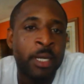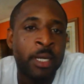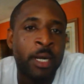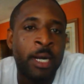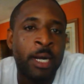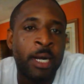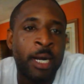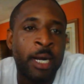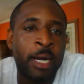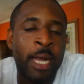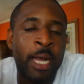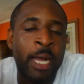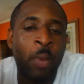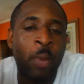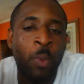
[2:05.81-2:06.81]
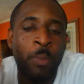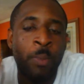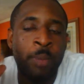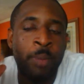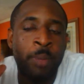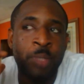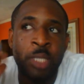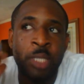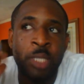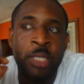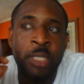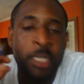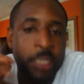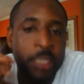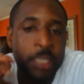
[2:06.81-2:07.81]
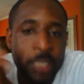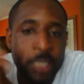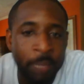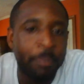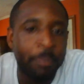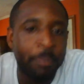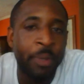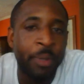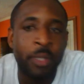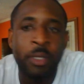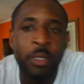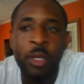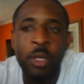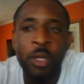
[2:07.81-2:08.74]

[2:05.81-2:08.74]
Uh, I am just a simple,